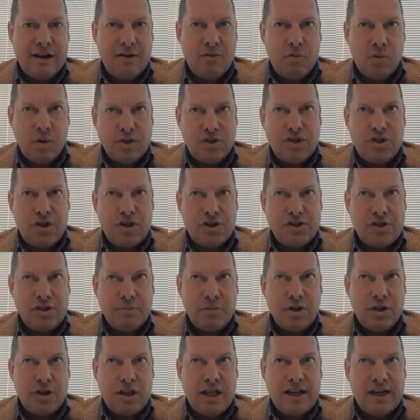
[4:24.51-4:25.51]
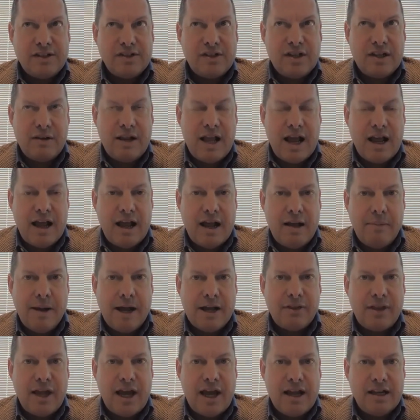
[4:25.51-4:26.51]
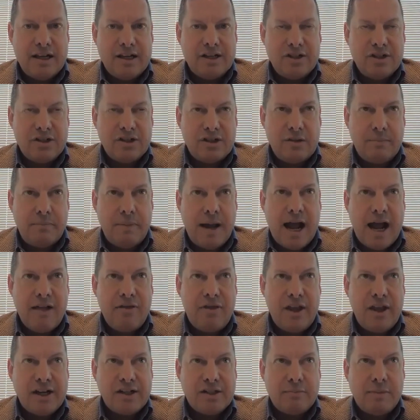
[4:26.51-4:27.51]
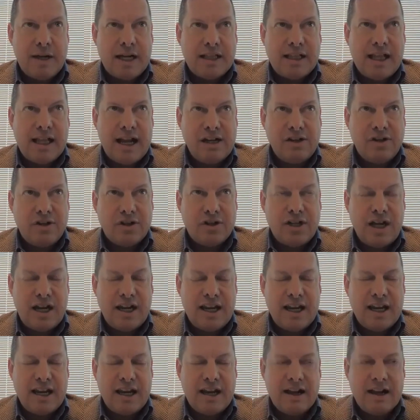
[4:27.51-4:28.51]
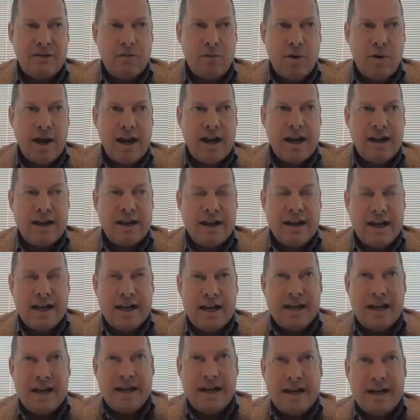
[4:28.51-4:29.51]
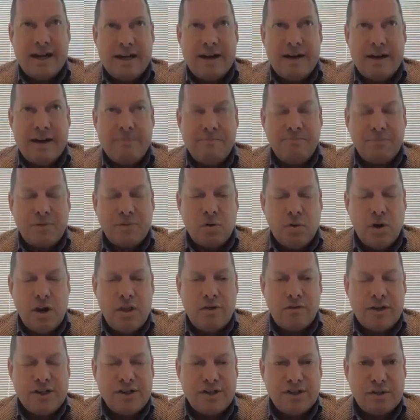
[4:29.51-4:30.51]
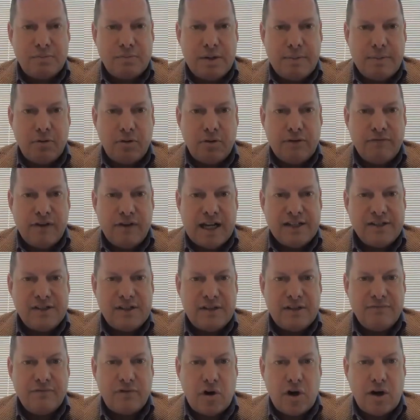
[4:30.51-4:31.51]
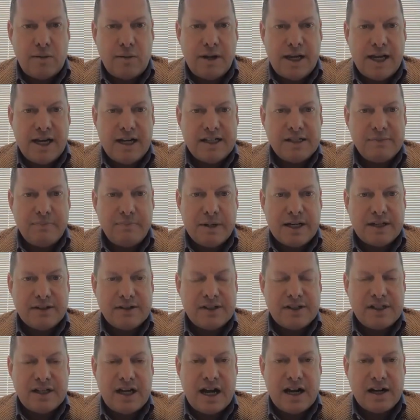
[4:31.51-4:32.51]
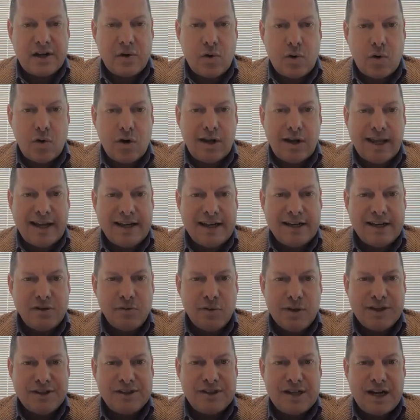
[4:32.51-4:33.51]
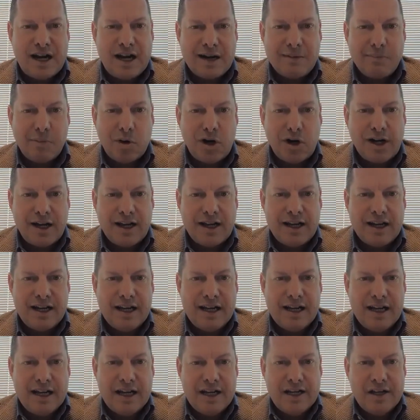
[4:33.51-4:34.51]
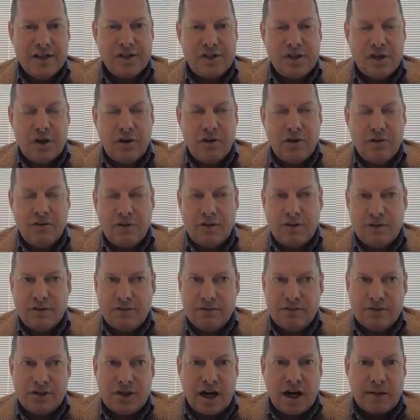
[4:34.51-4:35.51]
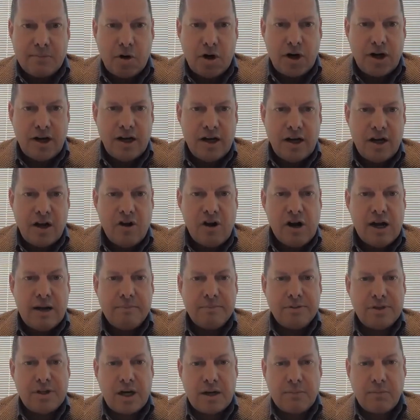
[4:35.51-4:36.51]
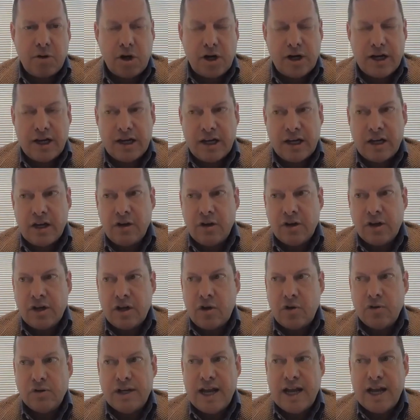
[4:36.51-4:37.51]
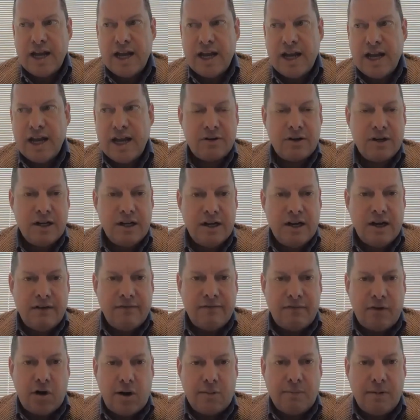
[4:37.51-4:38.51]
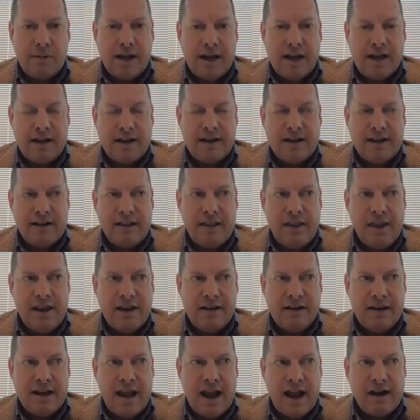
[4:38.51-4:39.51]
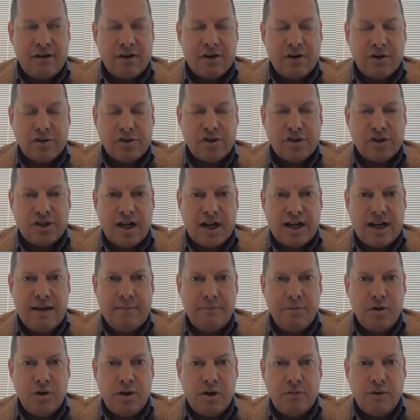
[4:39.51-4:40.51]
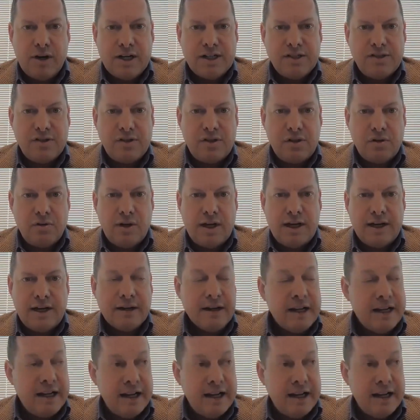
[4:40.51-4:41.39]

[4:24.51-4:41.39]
Which there's some good things in that about that, and there's some bad things about that. You're taking away one of the reasons people invest in farmland is because it's not correlated with the stock market. So stock market can go up, stock market can go down. Farmland and agriculture are going to keep doing what it's doing.